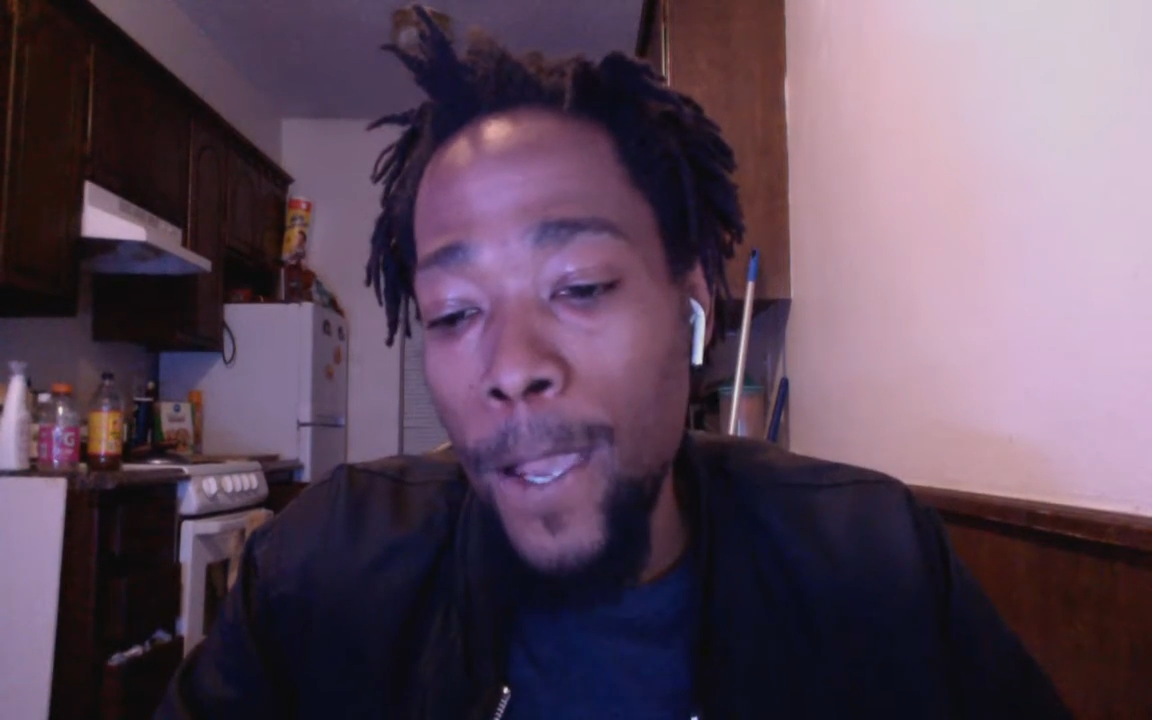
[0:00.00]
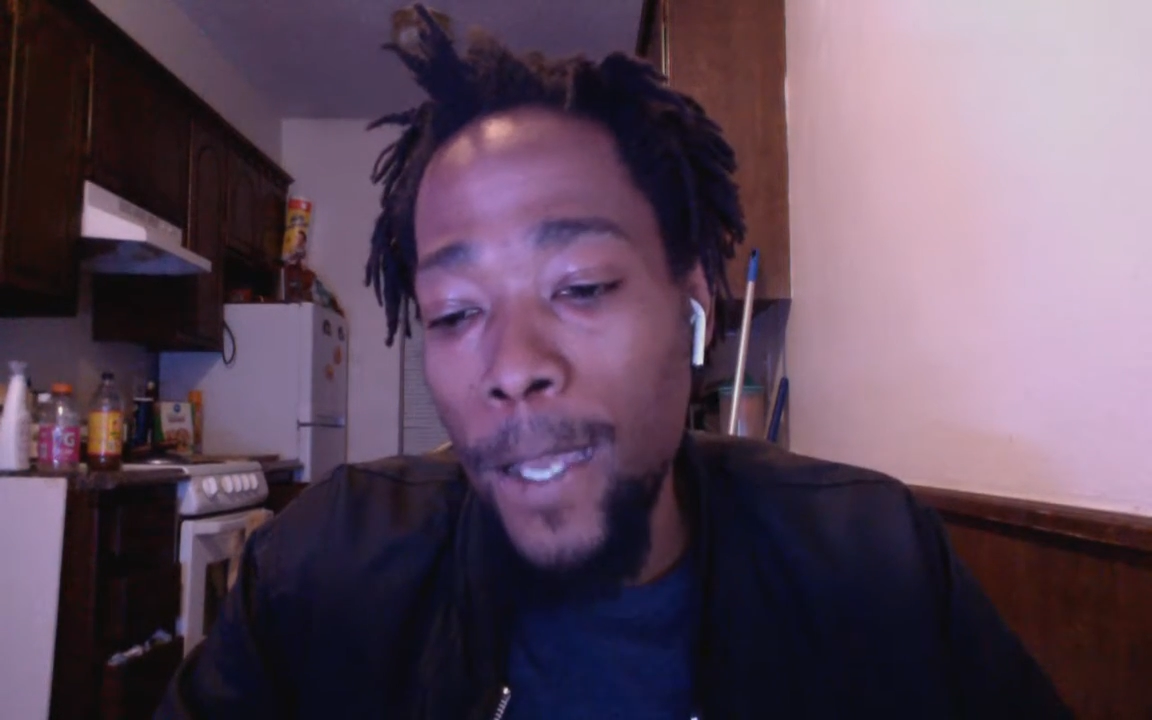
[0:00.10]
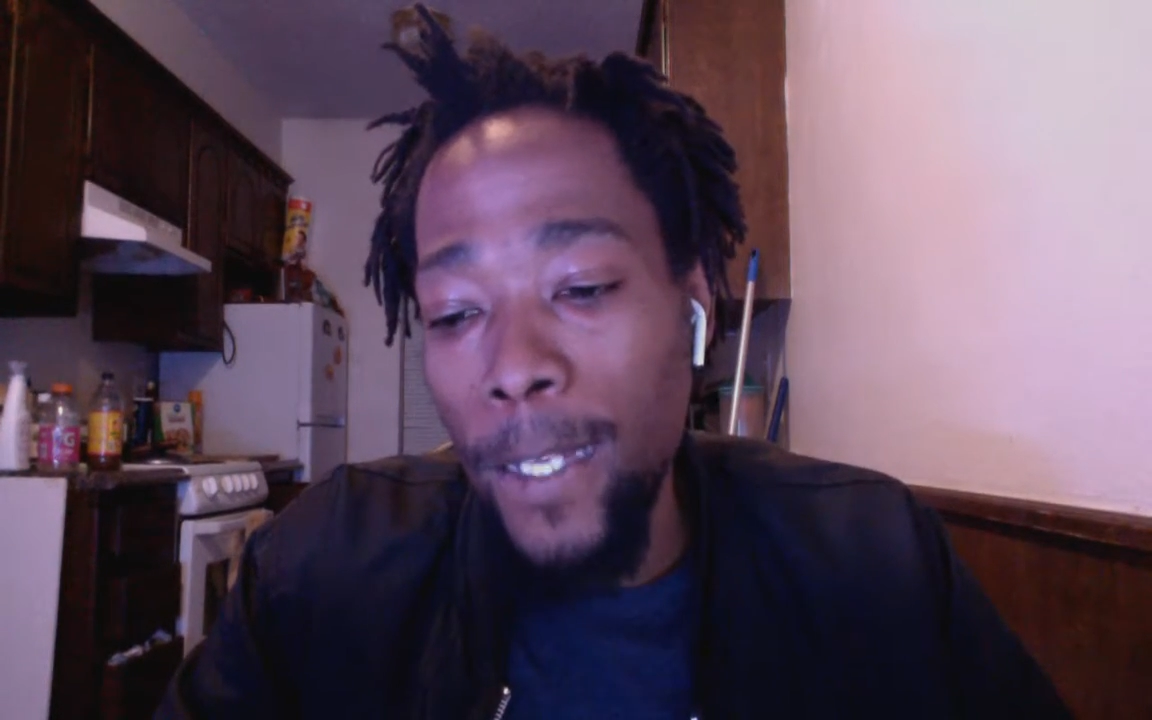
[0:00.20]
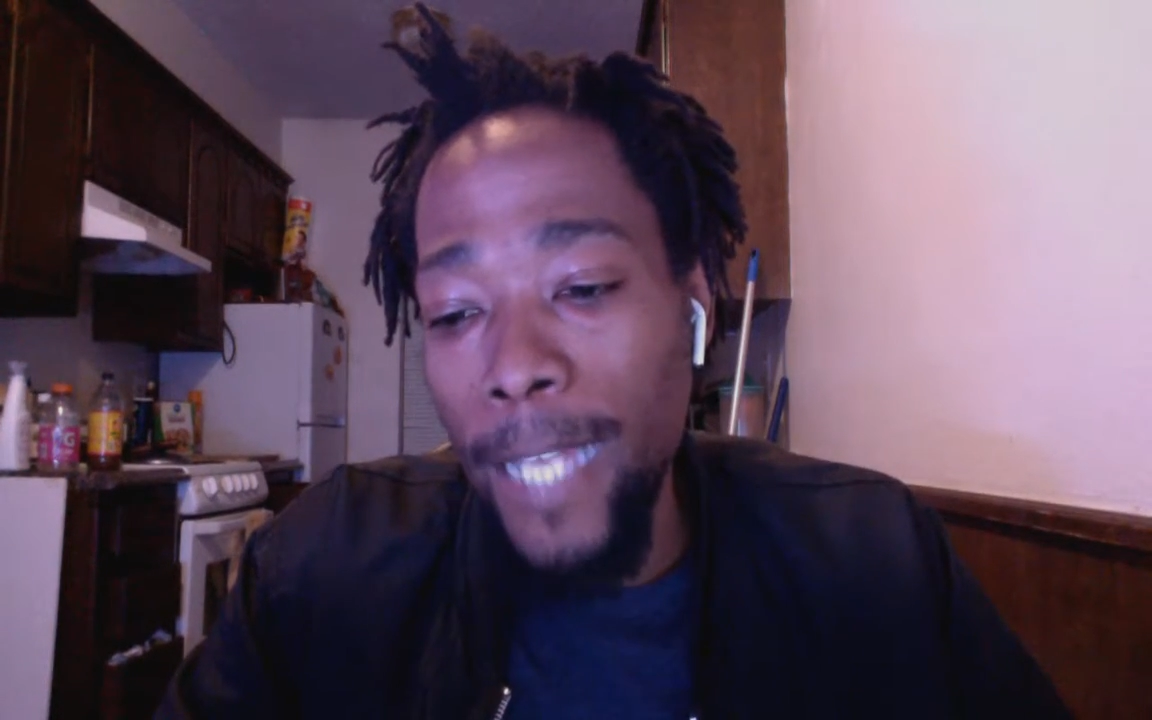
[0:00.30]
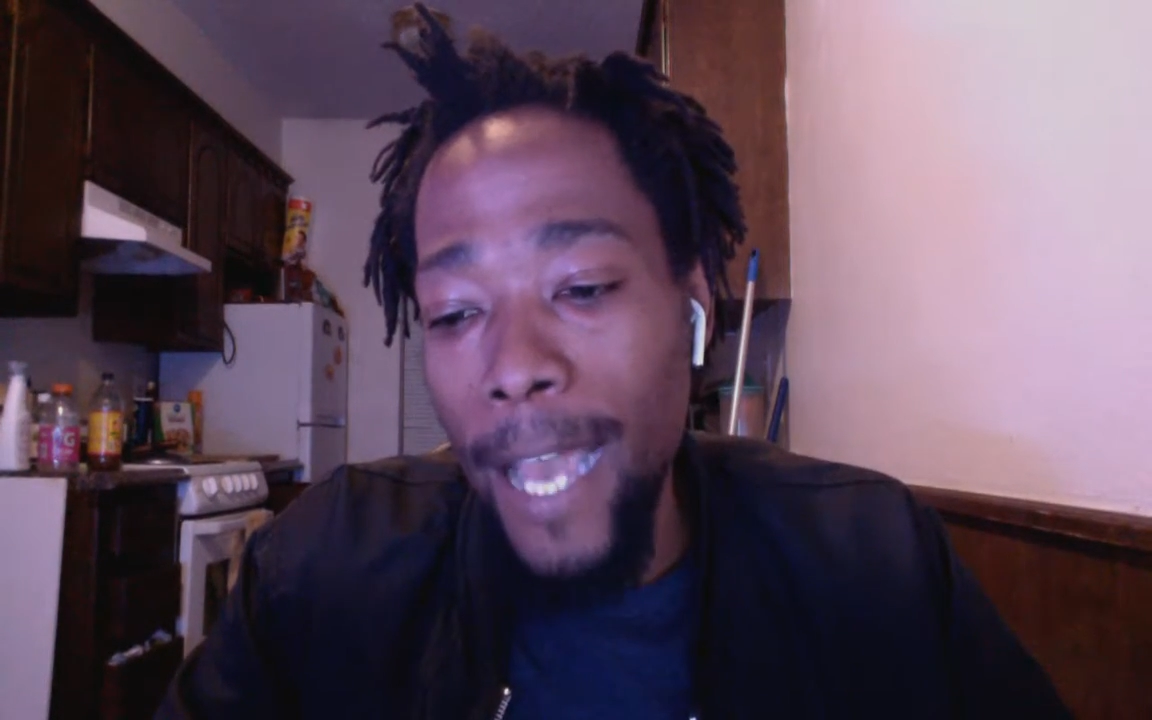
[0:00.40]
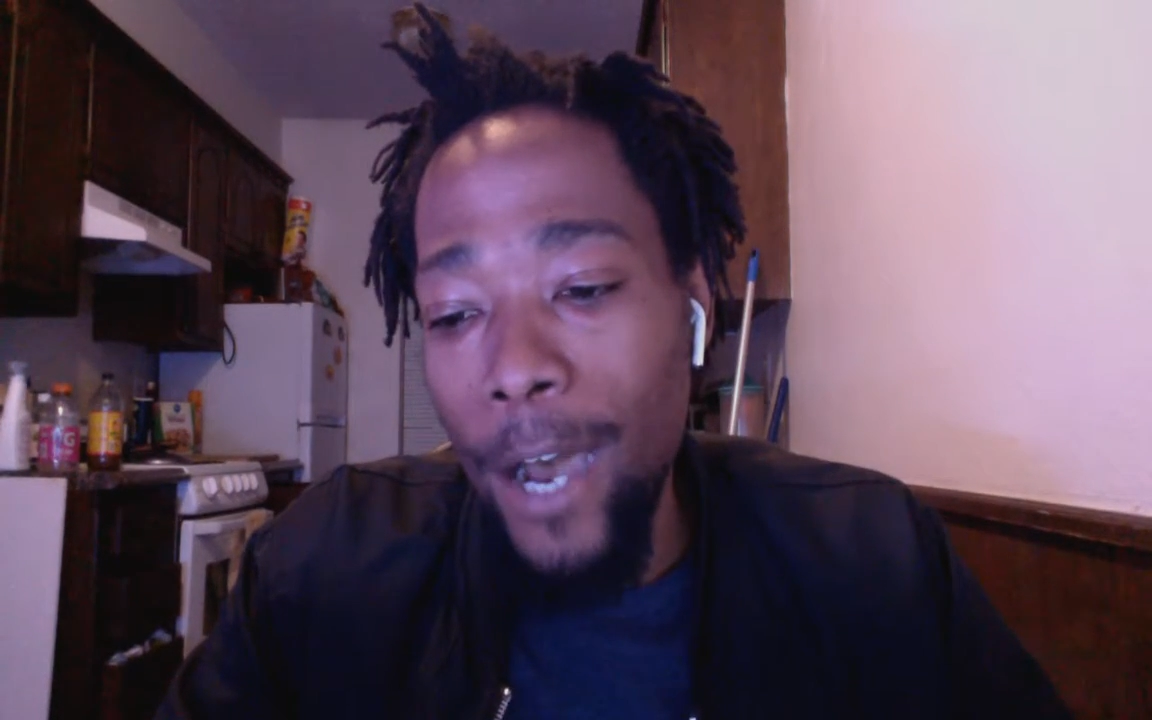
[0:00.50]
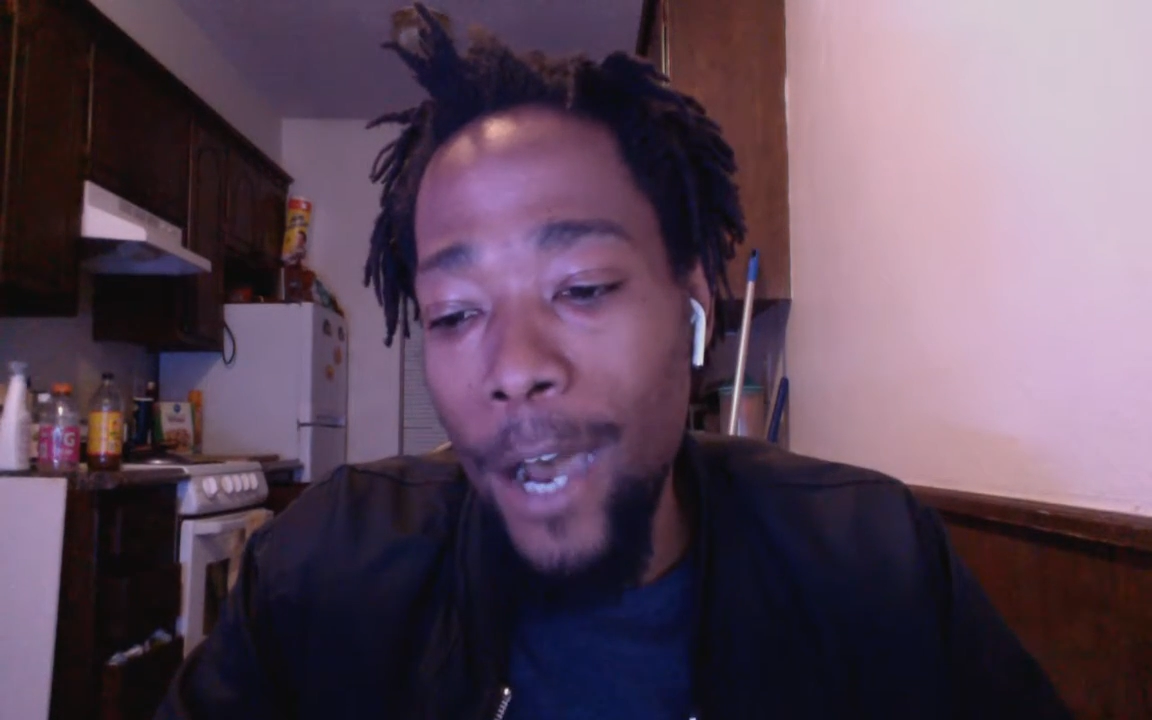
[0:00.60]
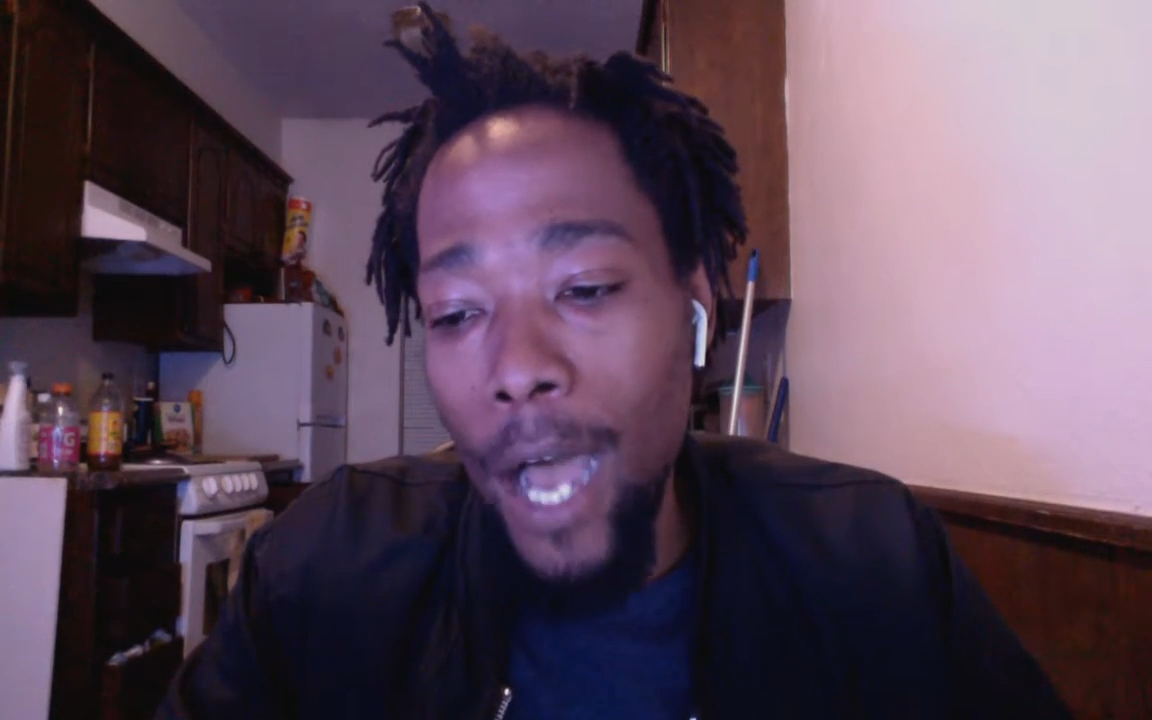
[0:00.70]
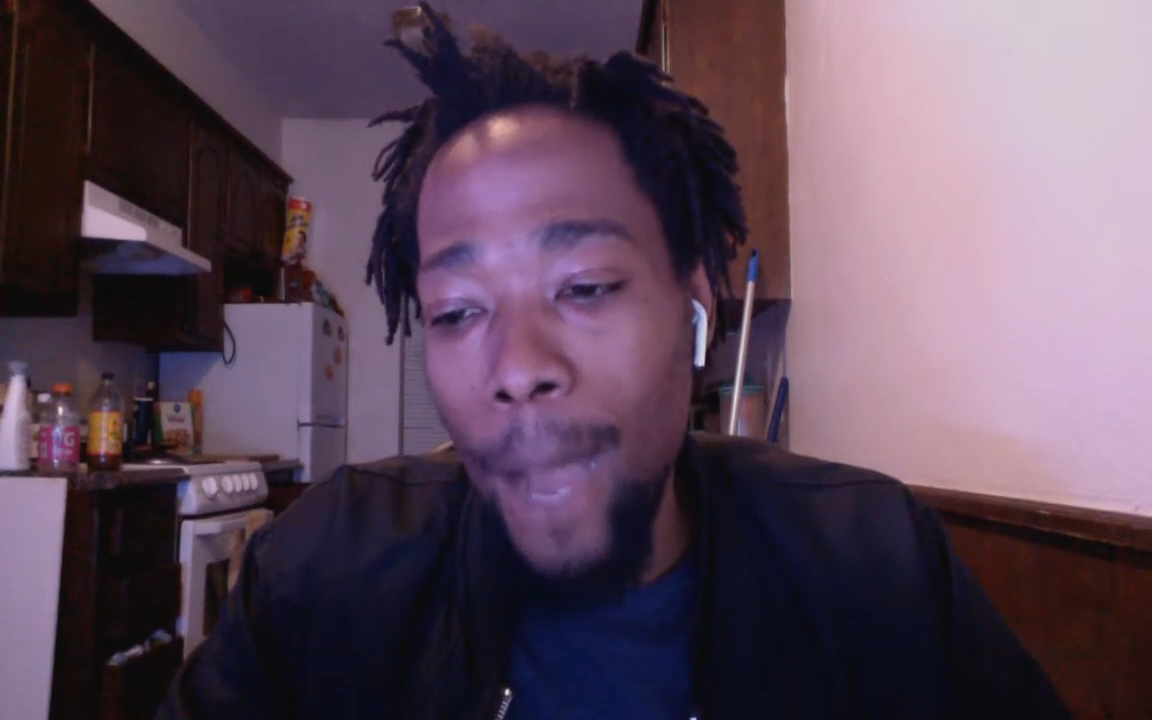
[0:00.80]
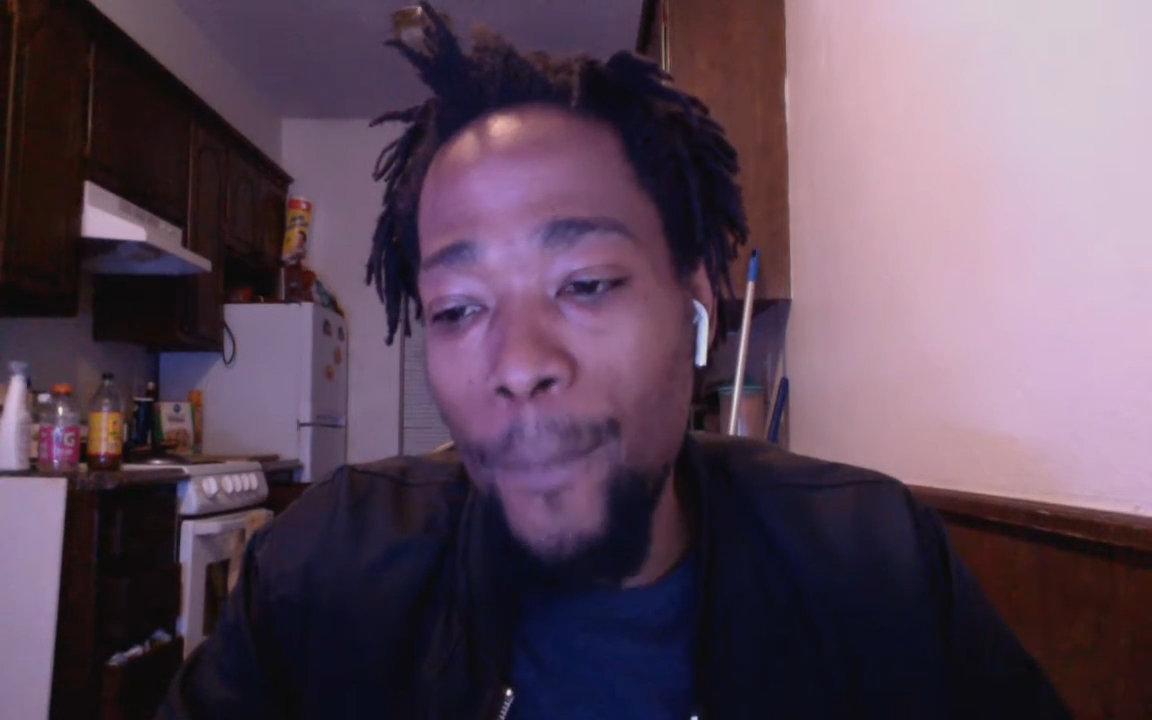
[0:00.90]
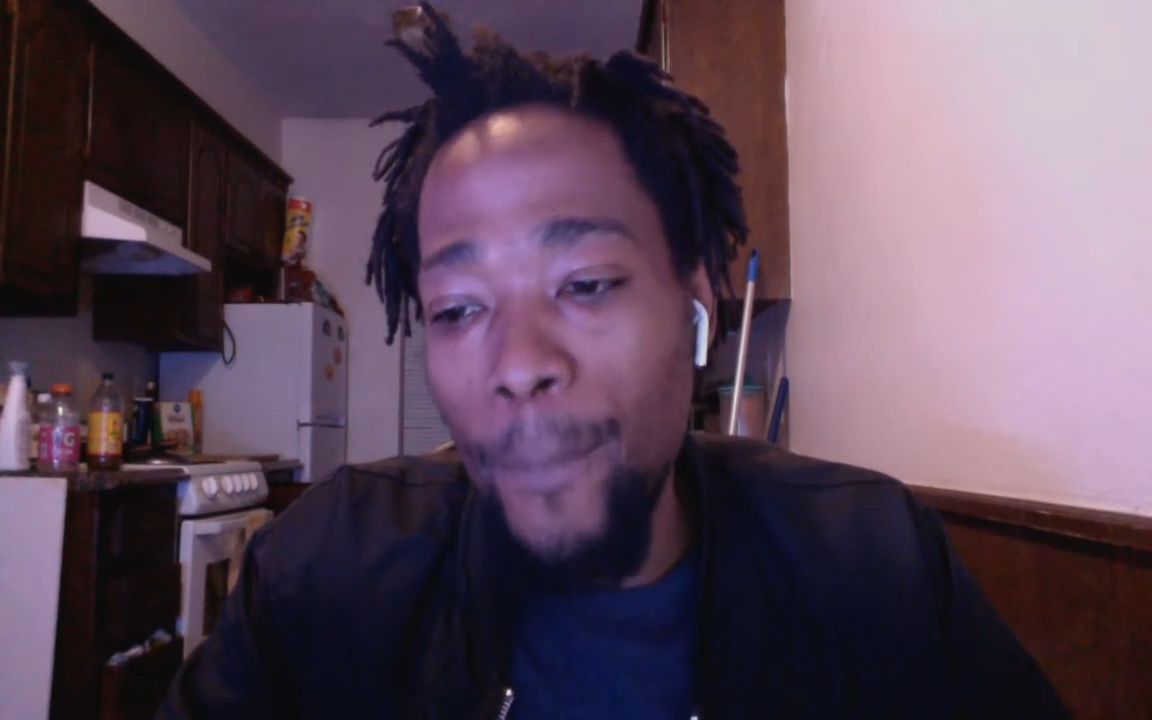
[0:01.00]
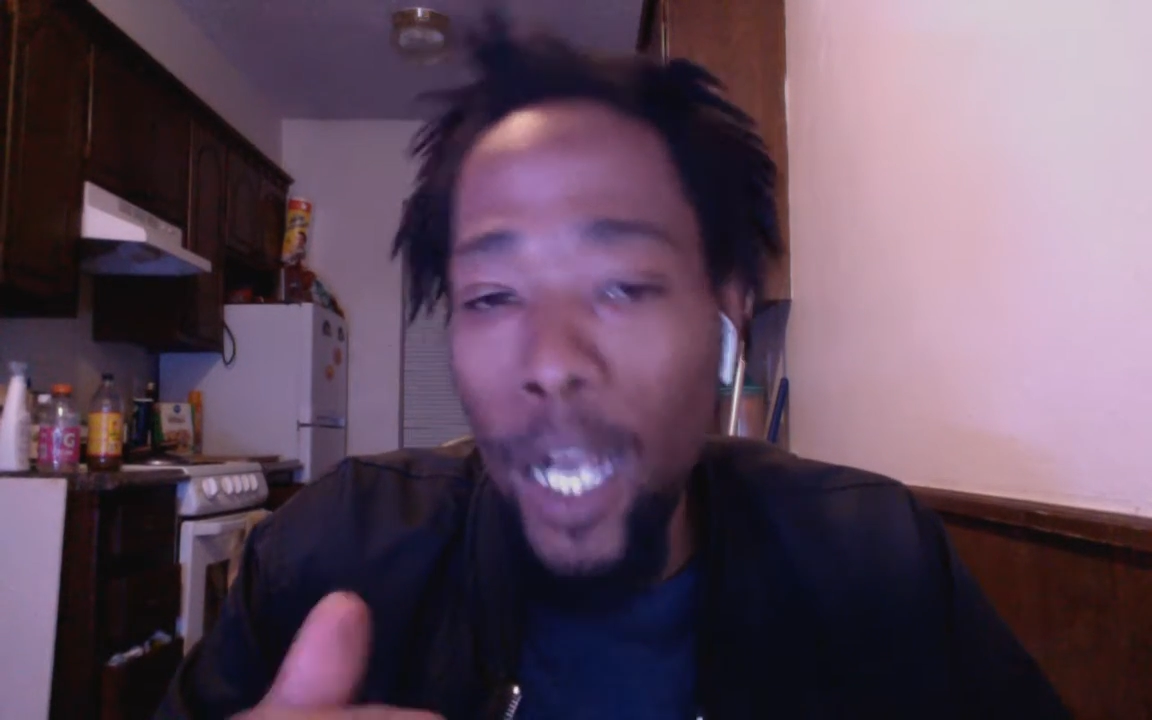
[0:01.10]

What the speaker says: Now, I'm going to